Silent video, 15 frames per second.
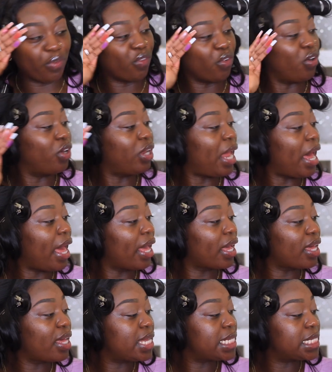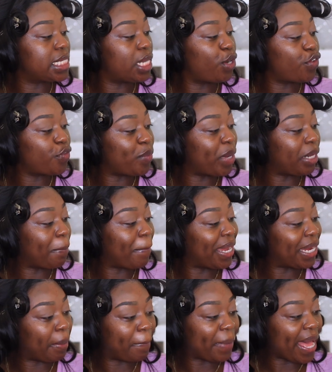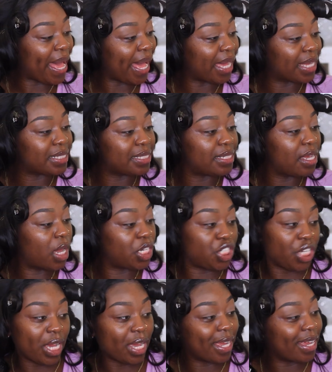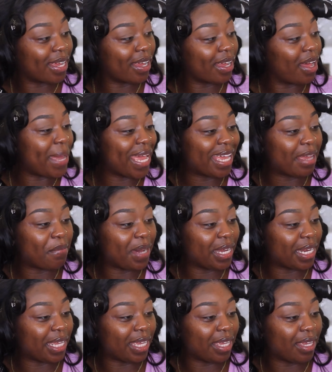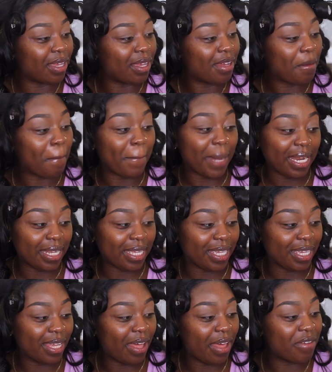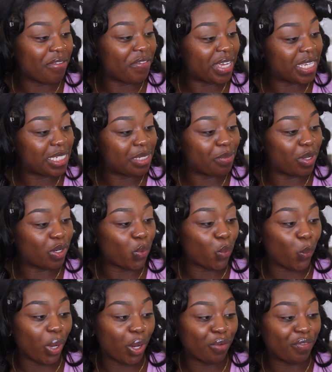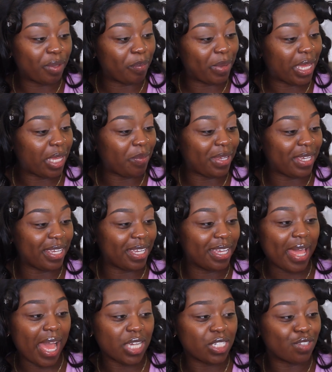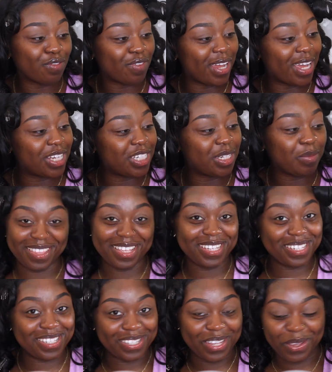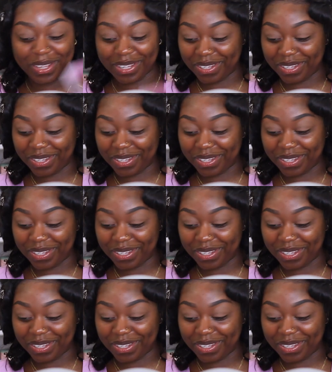We've got like self-made money bags, ka-ching, make money, money, investment, wealthy baby, cash rich. This is so